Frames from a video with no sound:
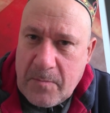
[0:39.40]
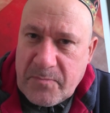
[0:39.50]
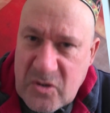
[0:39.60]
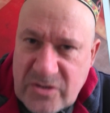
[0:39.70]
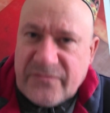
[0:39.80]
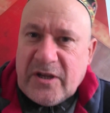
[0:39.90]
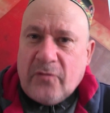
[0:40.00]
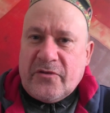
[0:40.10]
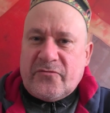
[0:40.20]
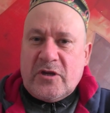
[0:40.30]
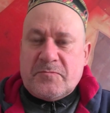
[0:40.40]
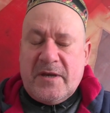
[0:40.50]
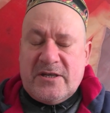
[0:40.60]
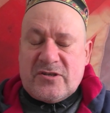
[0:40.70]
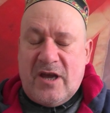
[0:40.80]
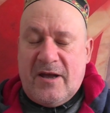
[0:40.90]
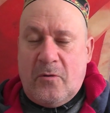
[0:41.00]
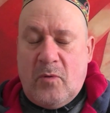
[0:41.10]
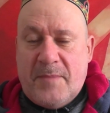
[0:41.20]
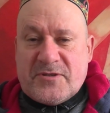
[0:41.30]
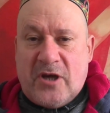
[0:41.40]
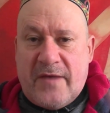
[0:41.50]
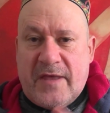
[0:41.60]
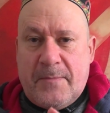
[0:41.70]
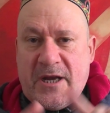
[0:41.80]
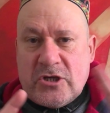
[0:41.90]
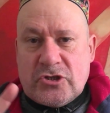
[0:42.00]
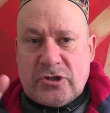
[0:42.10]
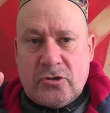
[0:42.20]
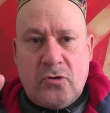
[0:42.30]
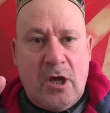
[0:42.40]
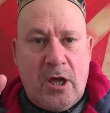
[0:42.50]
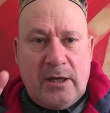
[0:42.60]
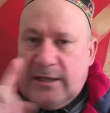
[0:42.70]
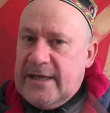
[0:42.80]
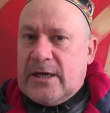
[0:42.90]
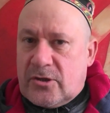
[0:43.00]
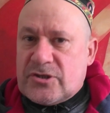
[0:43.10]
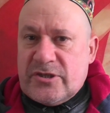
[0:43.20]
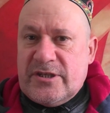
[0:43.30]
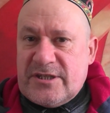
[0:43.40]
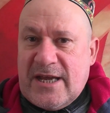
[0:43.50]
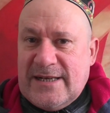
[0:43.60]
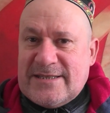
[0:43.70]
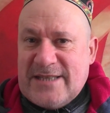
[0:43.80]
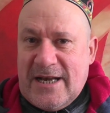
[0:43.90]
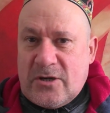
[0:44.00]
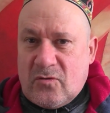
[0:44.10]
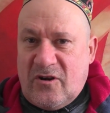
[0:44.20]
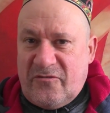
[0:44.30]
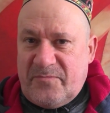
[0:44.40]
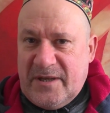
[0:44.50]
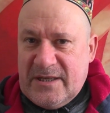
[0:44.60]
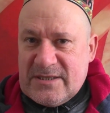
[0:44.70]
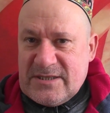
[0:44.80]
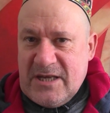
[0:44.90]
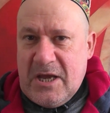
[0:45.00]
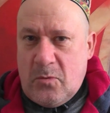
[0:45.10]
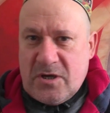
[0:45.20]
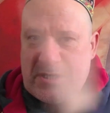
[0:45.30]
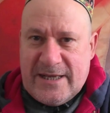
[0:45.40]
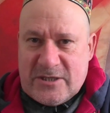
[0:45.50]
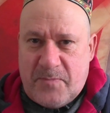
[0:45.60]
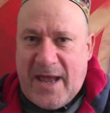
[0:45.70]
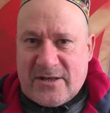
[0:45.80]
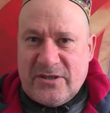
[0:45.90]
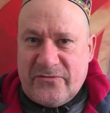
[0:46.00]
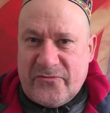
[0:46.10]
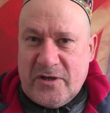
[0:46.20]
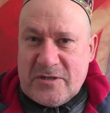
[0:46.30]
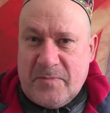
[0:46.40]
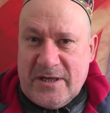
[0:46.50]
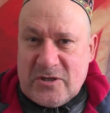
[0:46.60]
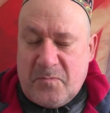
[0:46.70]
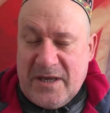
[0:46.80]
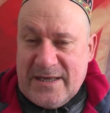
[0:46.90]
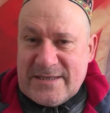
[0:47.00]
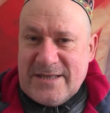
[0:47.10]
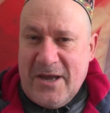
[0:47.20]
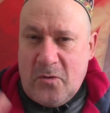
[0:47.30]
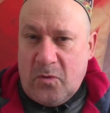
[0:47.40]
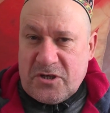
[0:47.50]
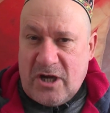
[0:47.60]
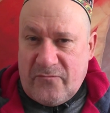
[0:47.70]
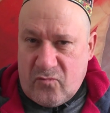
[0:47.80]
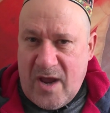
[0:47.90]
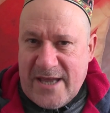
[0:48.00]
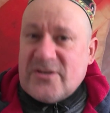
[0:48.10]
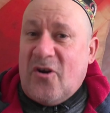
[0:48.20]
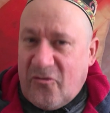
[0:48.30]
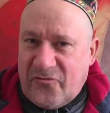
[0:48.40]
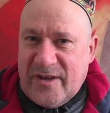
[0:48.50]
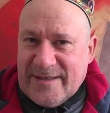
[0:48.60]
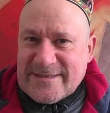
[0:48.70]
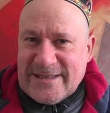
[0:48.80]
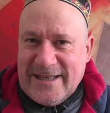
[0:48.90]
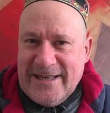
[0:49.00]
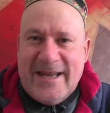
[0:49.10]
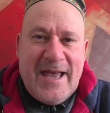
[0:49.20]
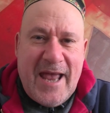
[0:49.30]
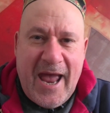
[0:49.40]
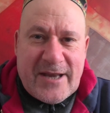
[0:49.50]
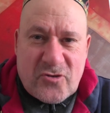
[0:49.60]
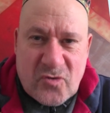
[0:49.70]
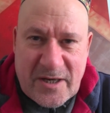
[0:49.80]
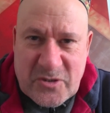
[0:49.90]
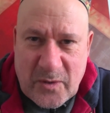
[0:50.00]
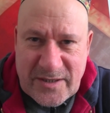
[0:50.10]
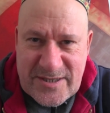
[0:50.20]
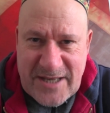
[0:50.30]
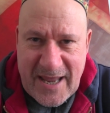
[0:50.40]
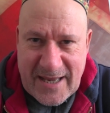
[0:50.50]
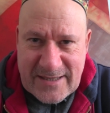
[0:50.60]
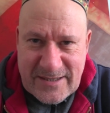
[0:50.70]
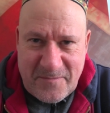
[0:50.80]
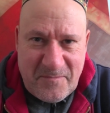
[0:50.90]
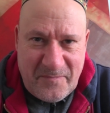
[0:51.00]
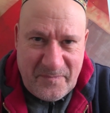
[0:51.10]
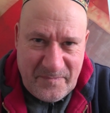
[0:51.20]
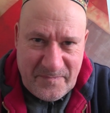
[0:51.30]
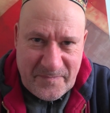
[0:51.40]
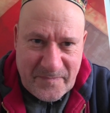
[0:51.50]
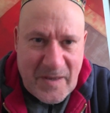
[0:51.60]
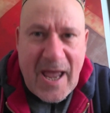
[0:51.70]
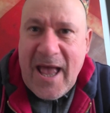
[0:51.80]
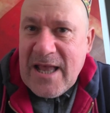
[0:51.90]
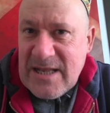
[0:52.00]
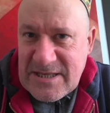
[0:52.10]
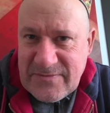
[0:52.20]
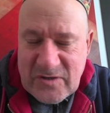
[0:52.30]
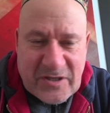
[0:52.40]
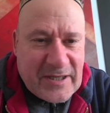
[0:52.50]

beautifully on the Free Speech website, they managed to link to the Daily Telegraph piece, which links back to the Free Speech piece, which I've read, obviously, and tried to understand. Let's have a look at